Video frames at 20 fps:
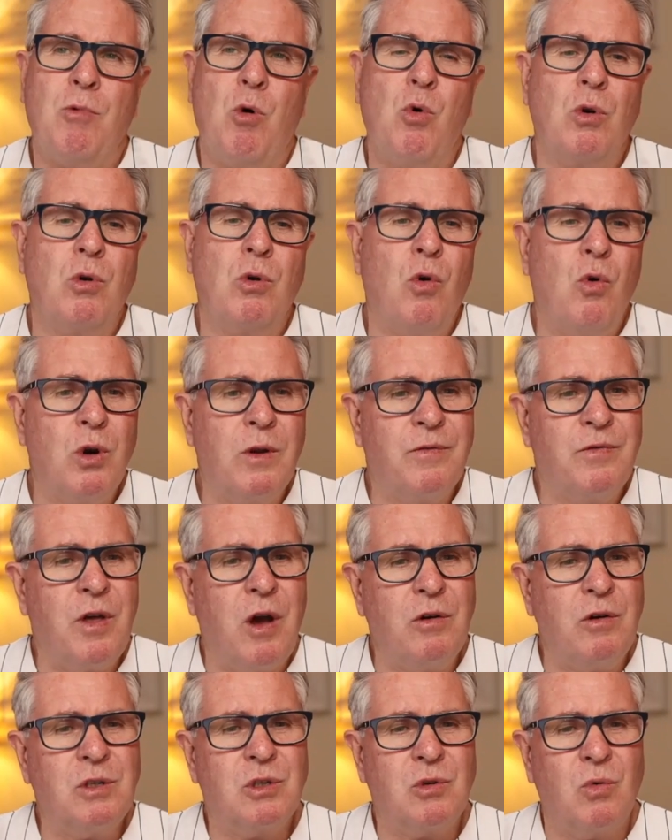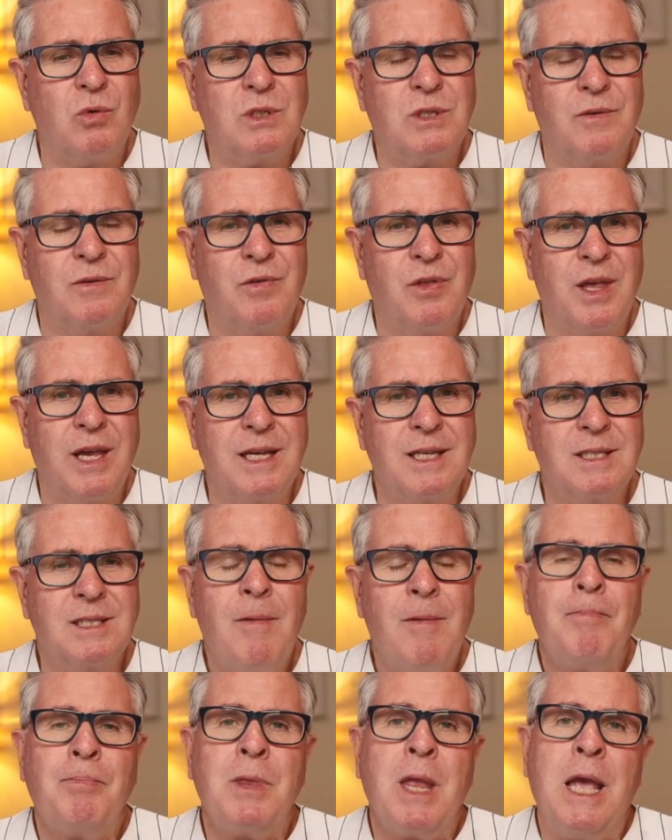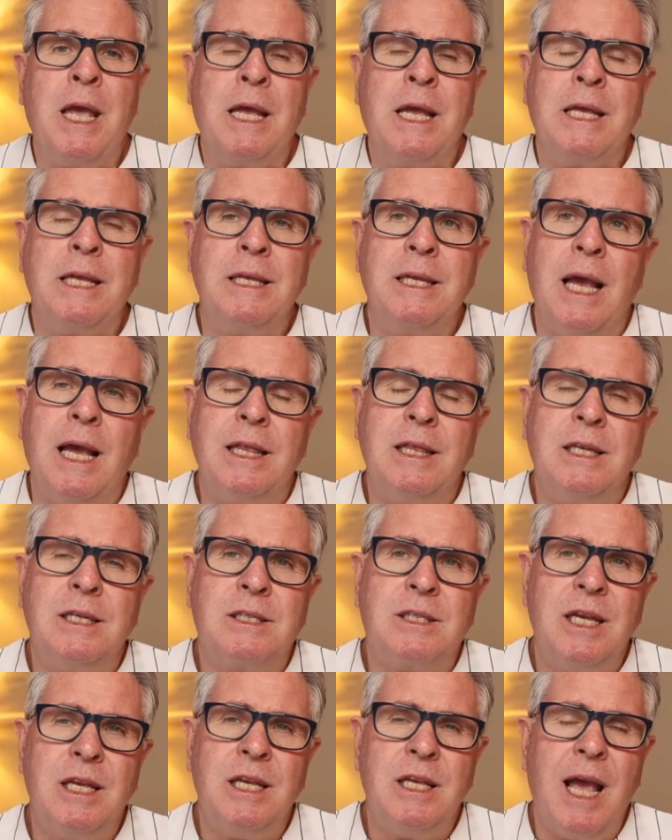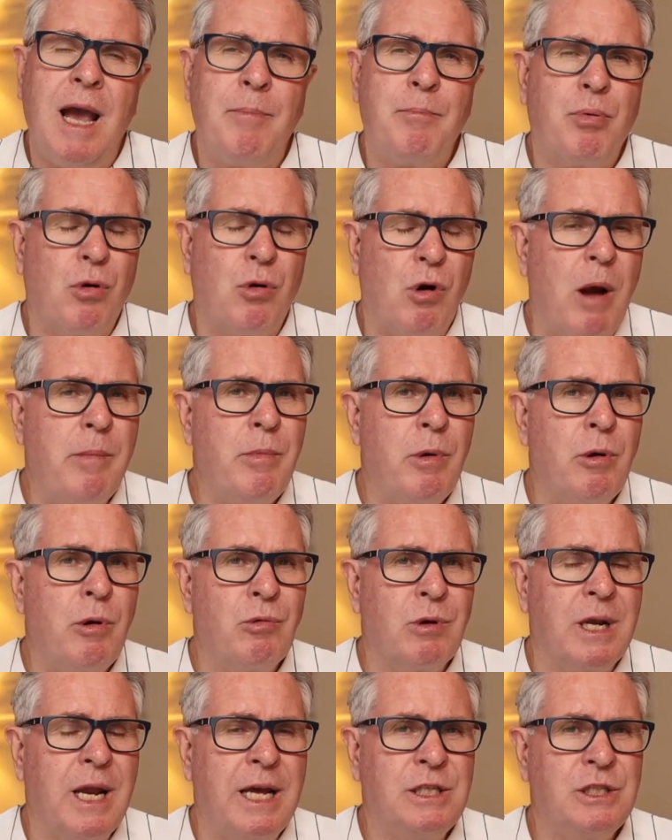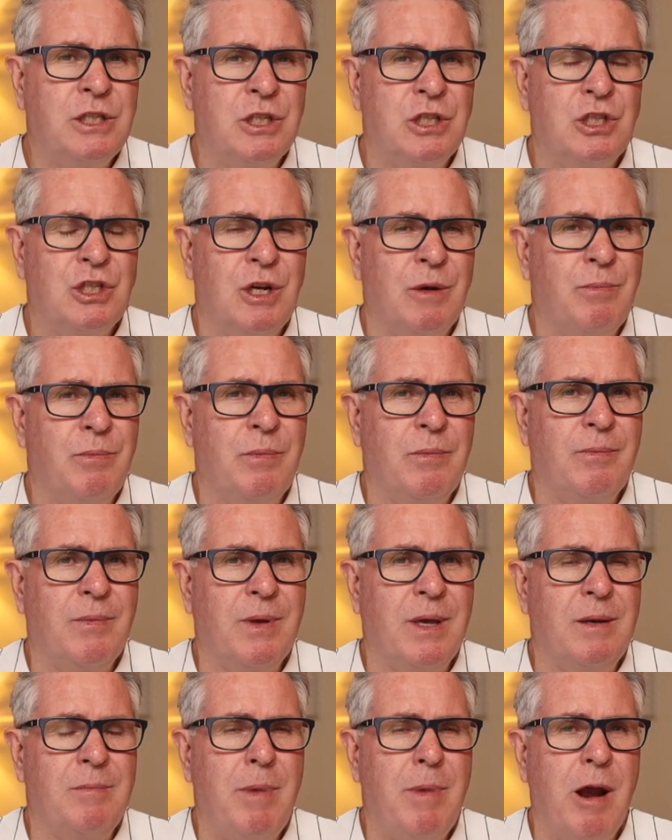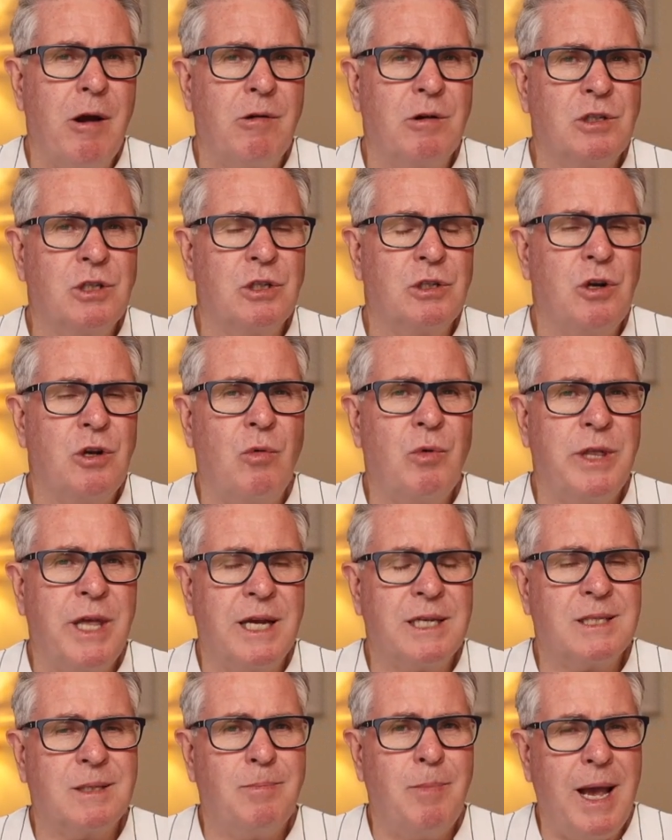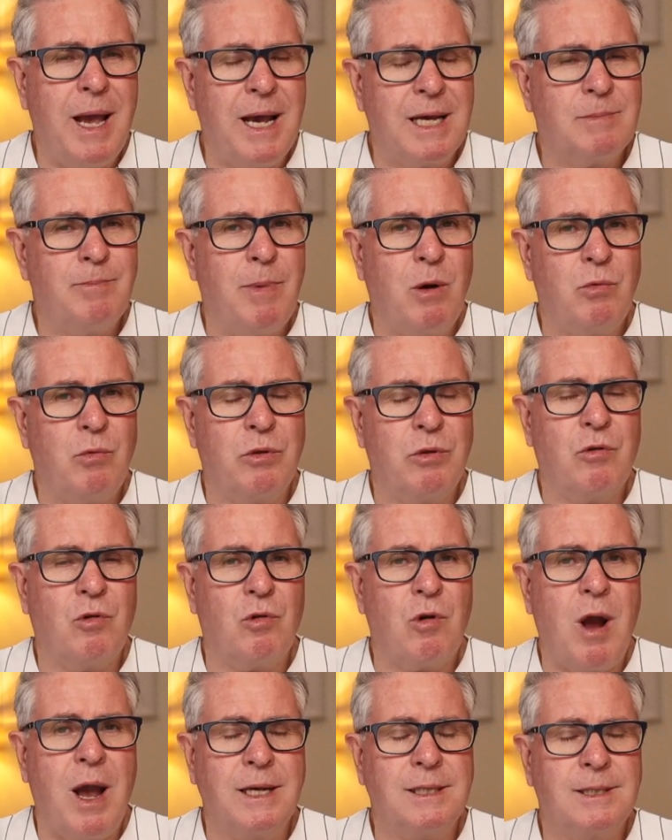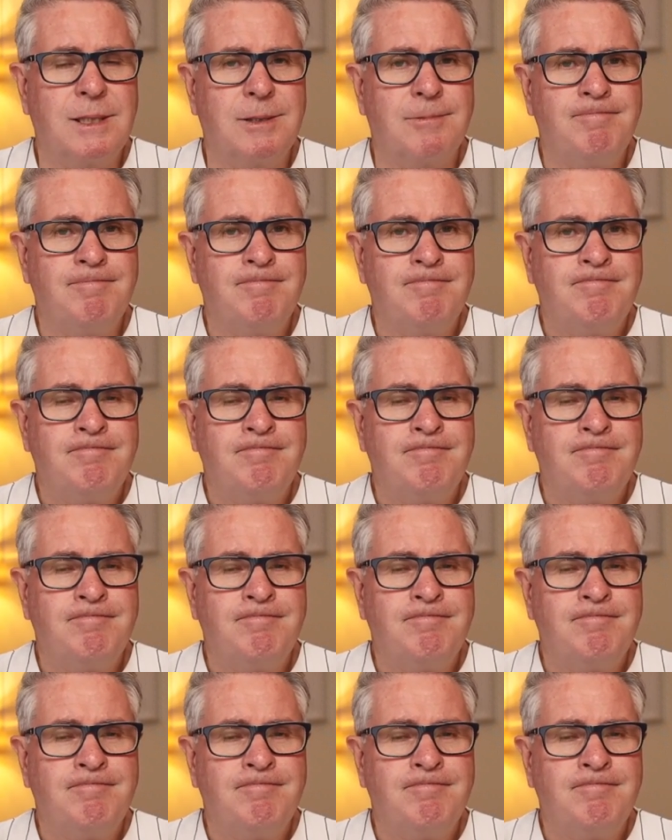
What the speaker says: all of those sorts of things. You see, our primary relationship in marriage is not with our spouse, but with Christ.